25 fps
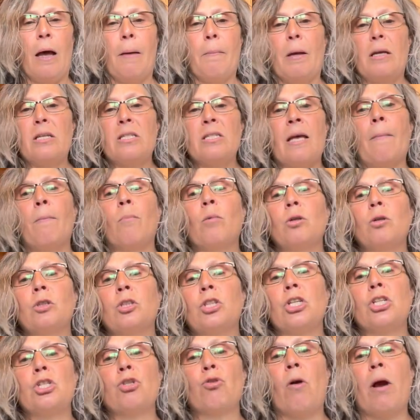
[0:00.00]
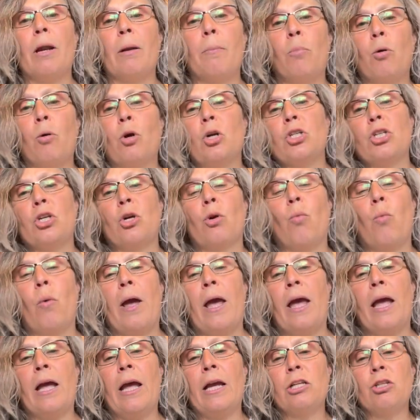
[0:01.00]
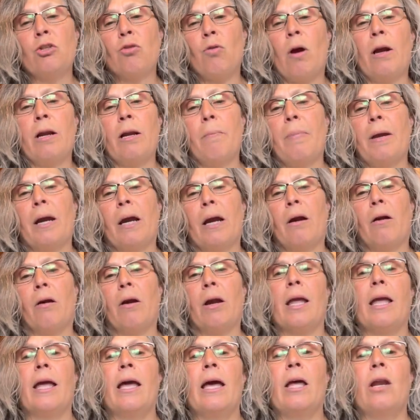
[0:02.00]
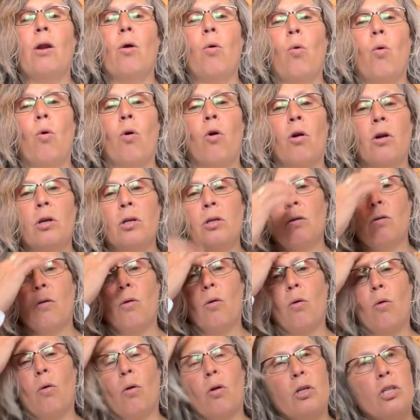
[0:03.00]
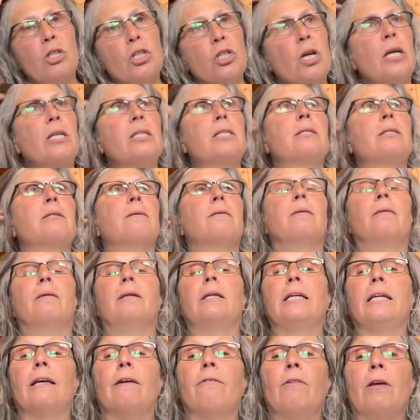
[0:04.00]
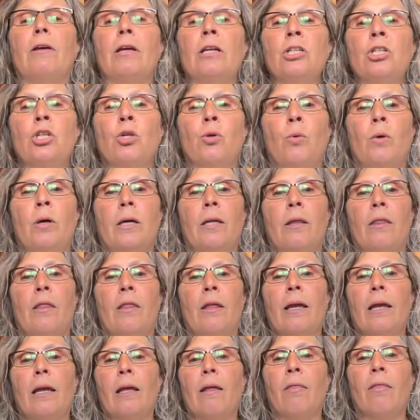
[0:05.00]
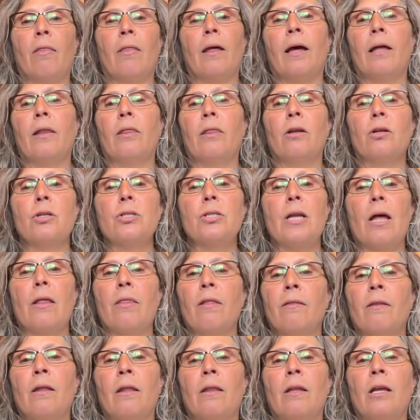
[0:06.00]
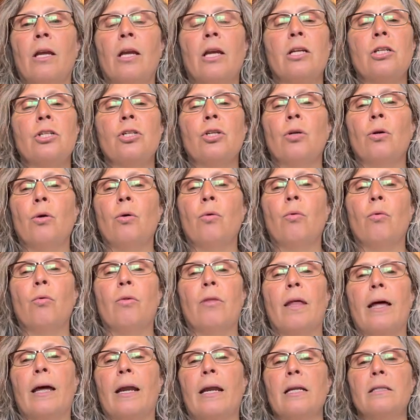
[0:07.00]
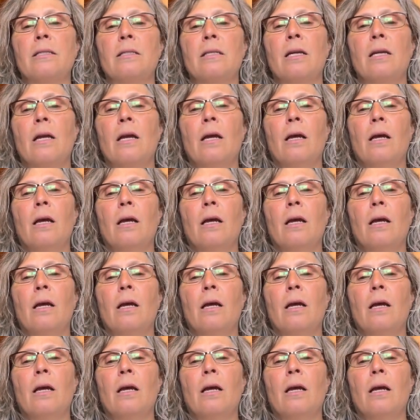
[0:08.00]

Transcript: some will just try to push it away, try to bury it, or just give in to it, thinking that there's nothing that you can do, that it's